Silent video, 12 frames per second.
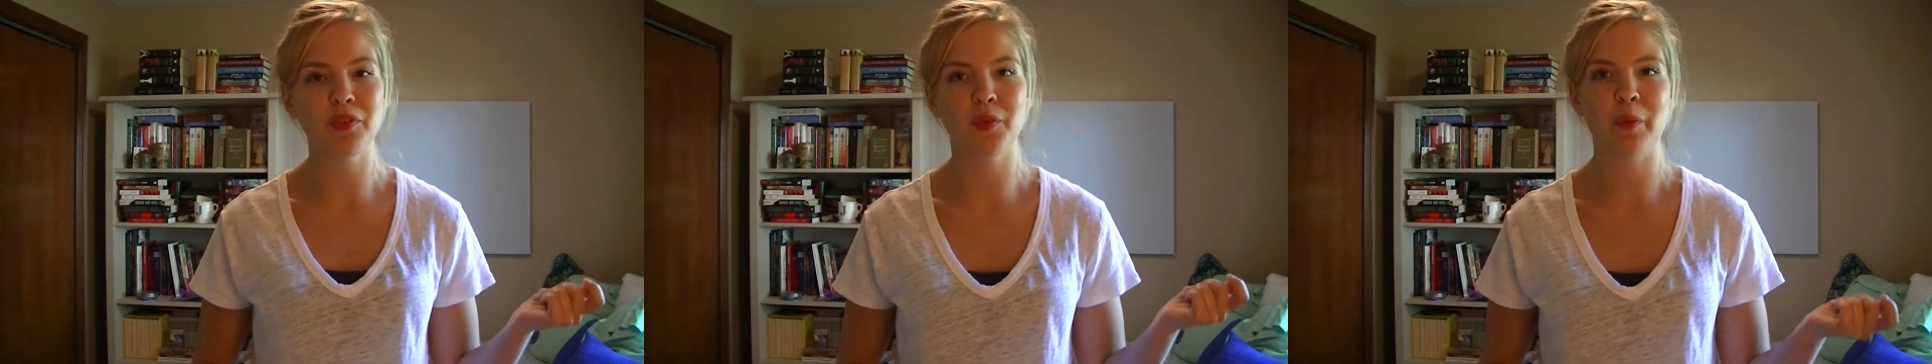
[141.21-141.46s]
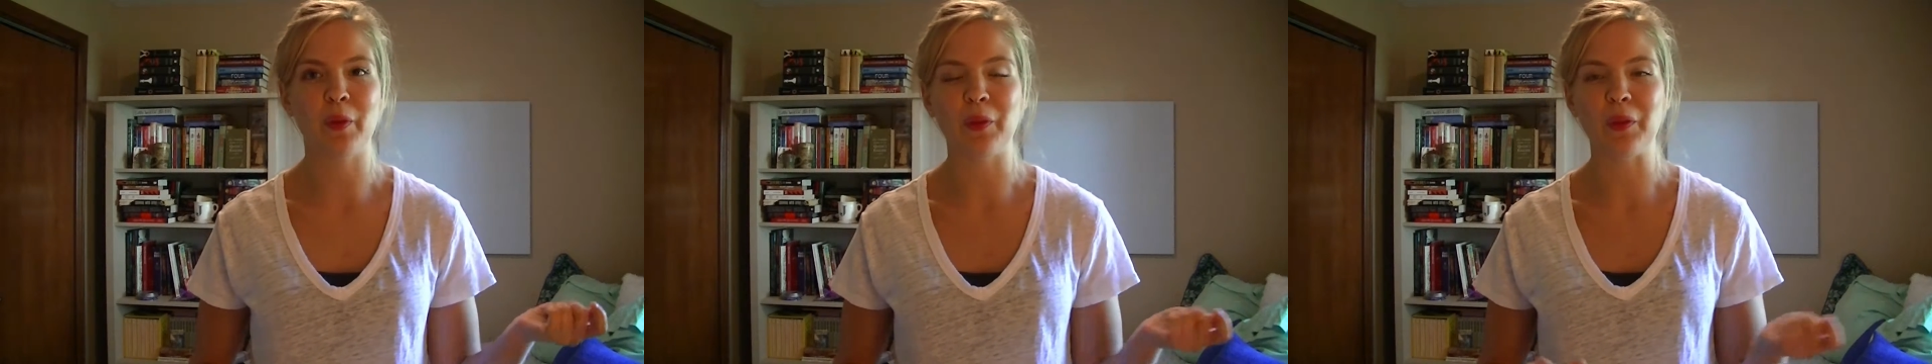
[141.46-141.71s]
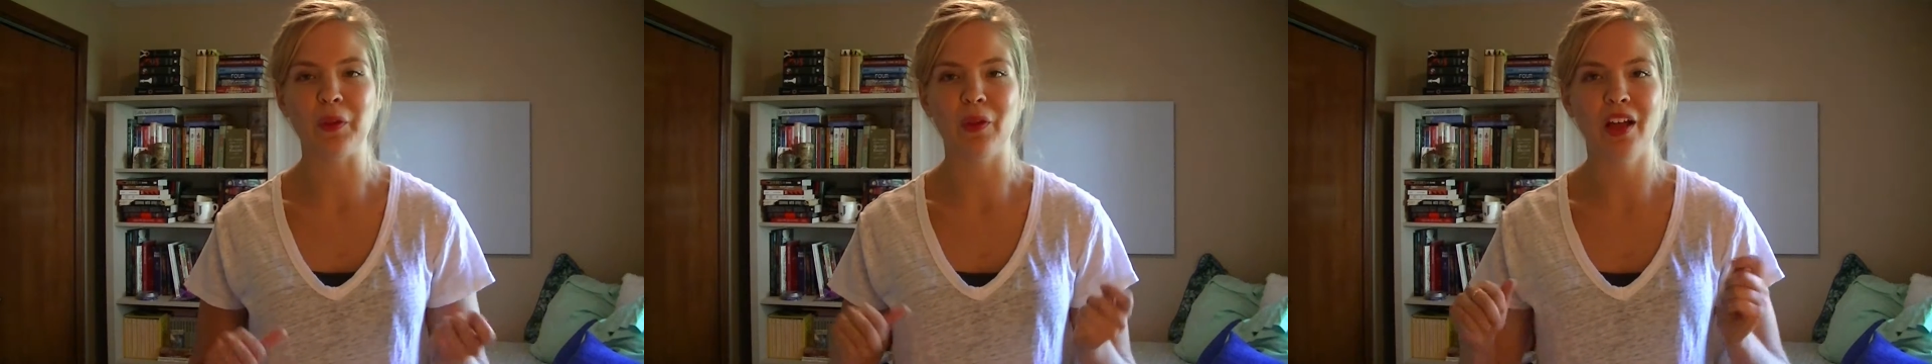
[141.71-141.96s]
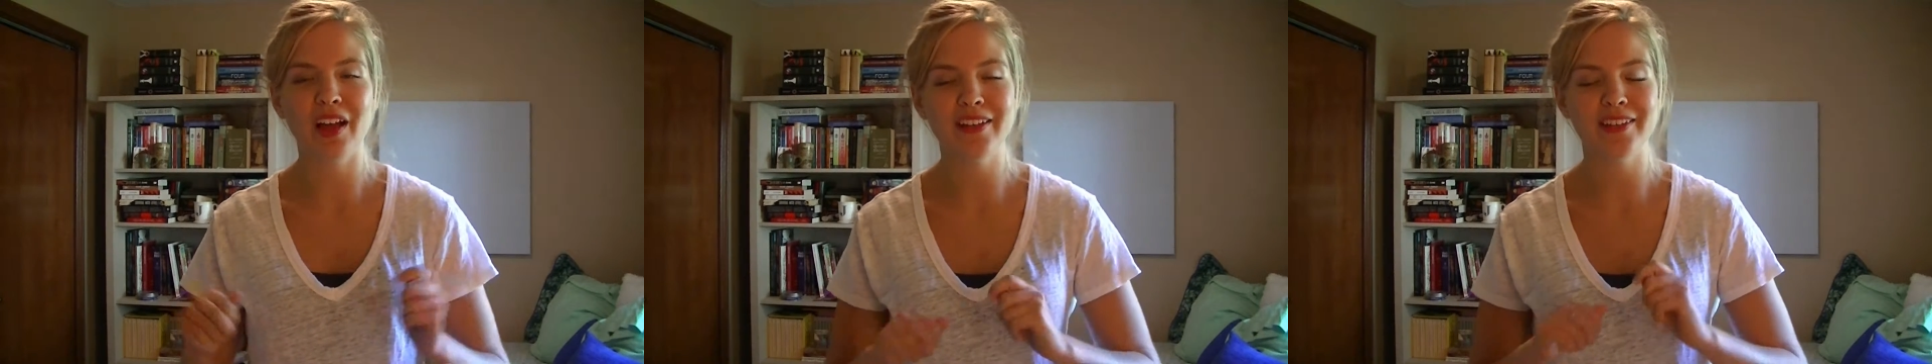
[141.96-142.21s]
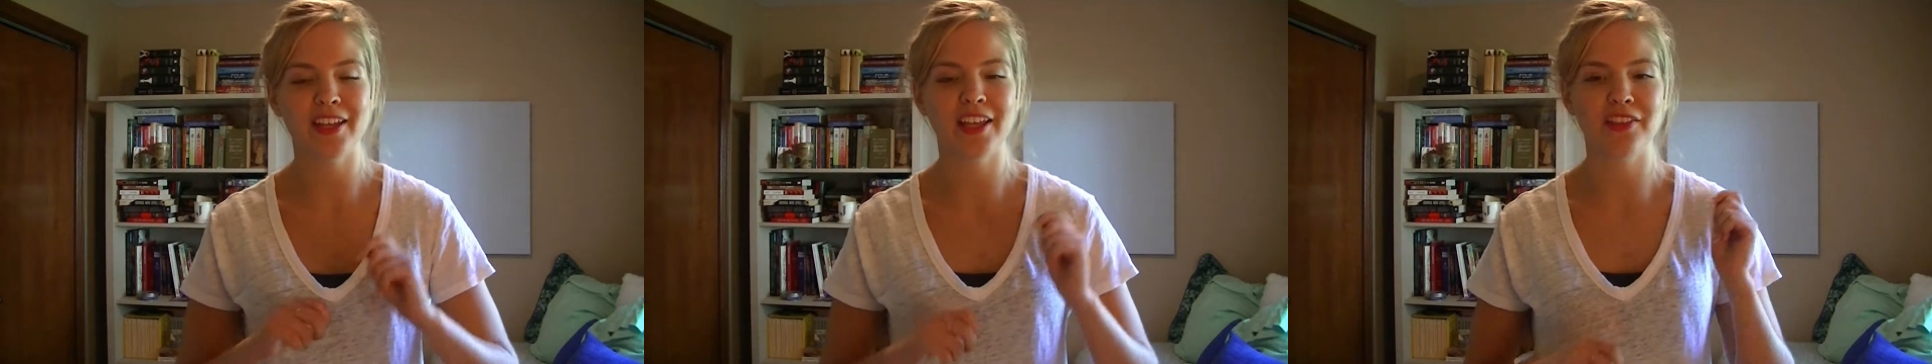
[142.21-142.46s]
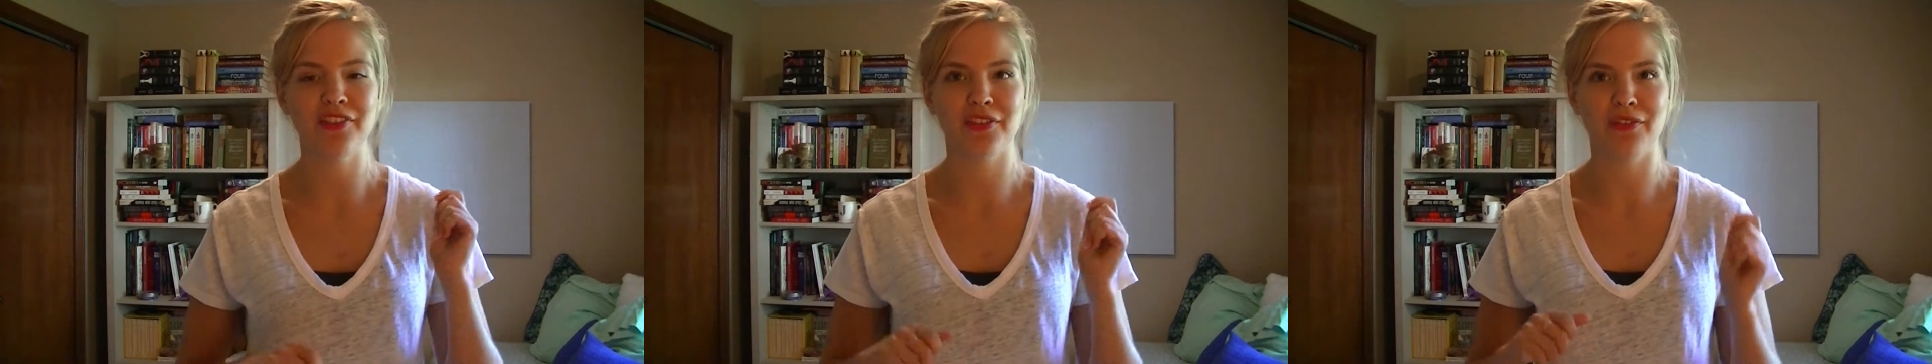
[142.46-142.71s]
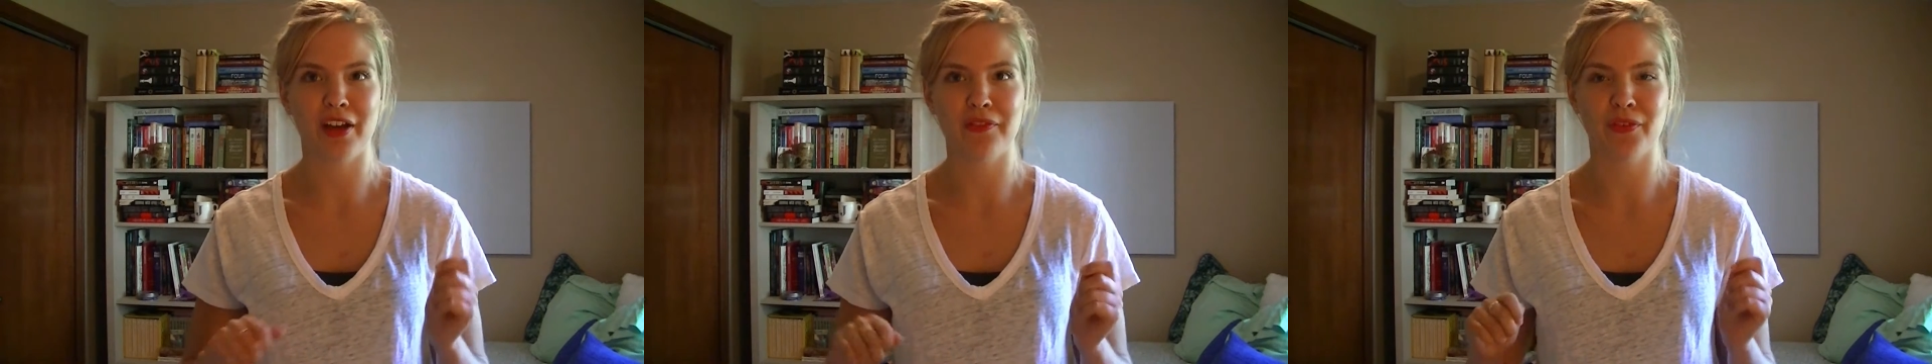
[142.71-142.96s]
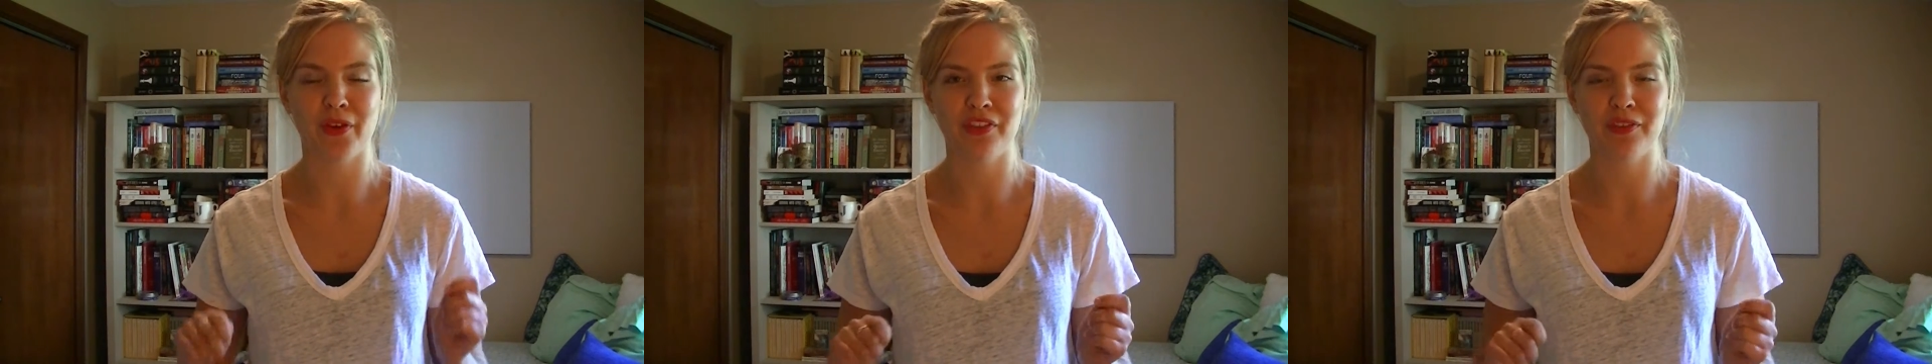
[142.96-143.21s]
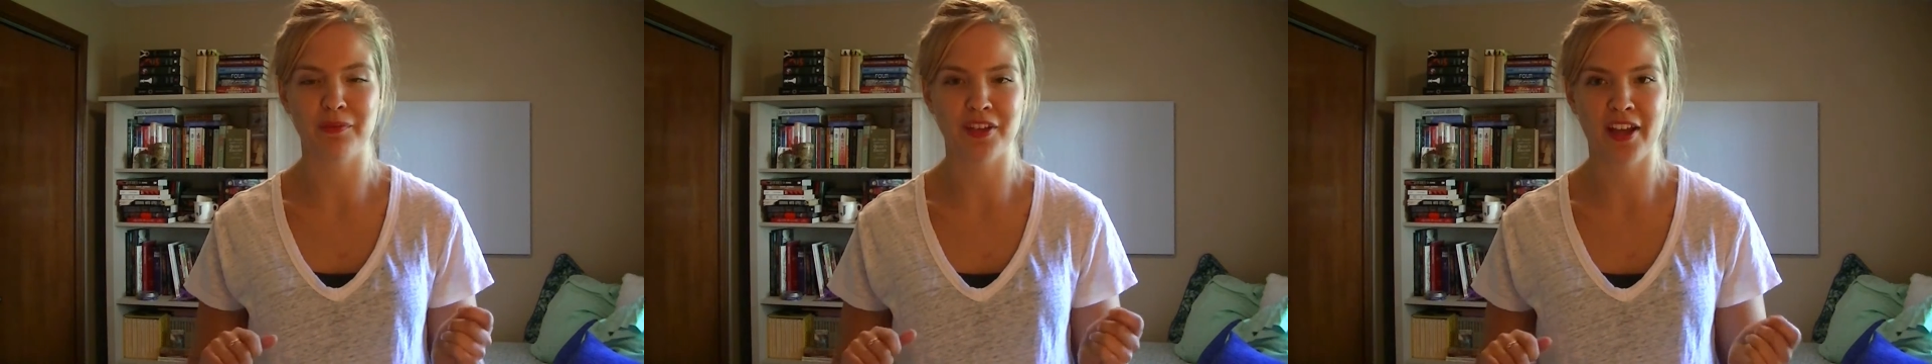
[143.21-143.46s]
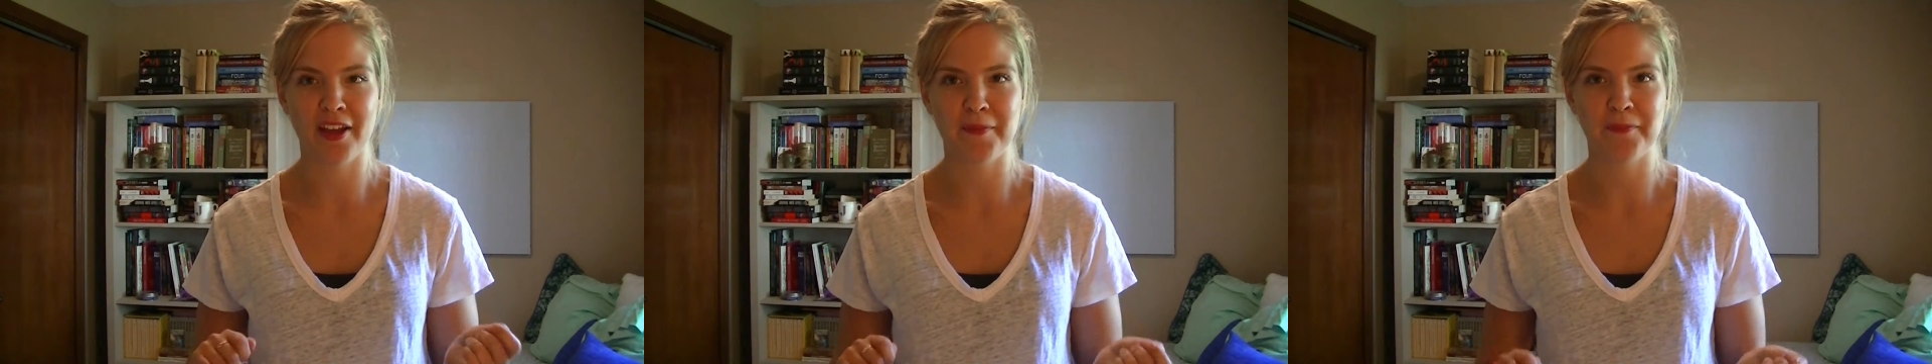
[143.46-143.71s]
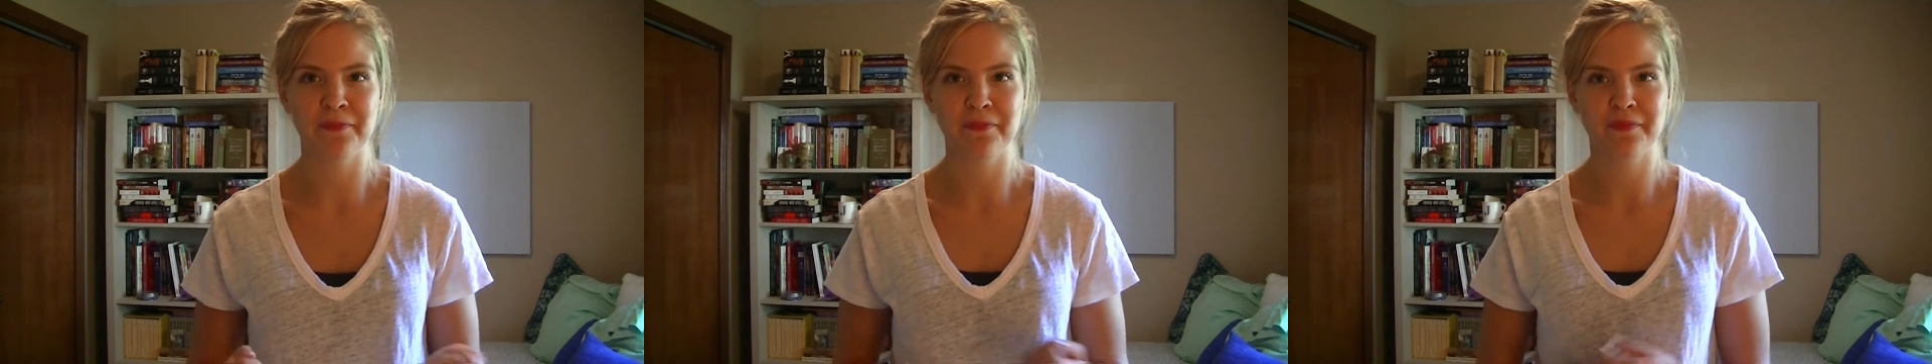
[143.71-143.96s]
to build a little hut and survive for quite some time.